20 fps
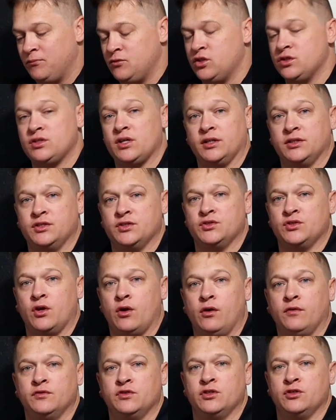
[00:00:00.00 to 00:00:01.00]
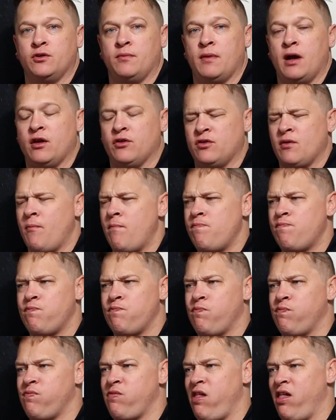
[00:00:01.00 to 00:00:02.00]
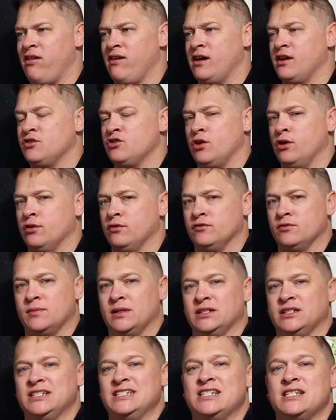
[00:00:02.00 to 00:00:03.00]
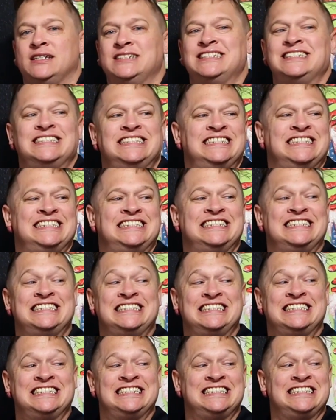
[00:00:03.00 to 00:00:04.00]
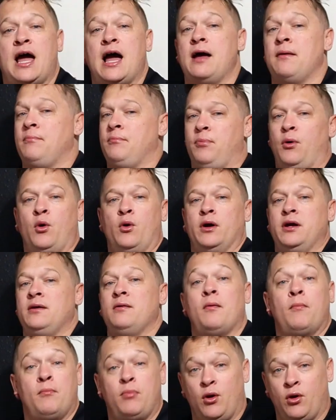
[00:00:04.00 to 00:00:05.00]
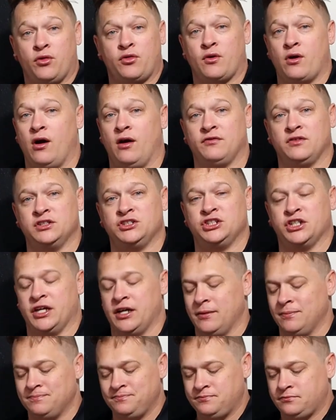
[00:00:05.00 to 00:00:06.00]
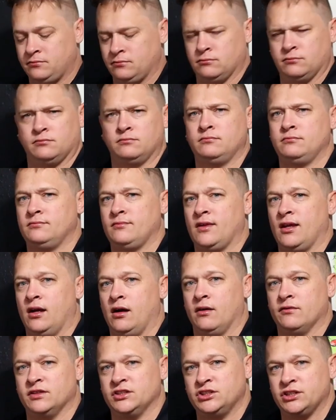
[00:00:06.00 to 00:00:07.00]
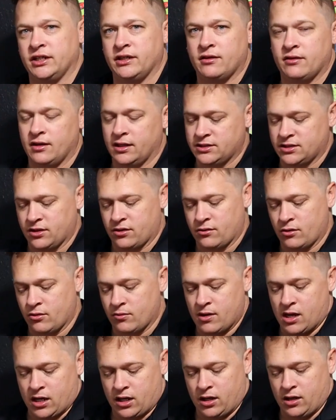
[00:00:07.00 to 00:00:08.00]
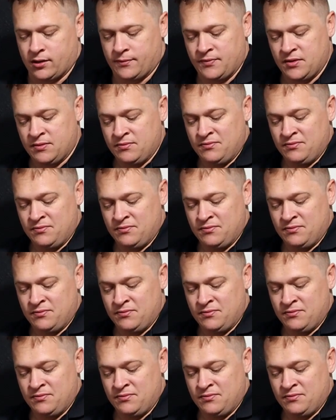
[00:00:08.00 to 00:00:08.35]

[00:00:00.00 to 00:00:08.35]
Just like dissolves in your mouth. I think it's all over my teeth. Flat, point, both are off the chain. Off the chain, that's a throwback, huh?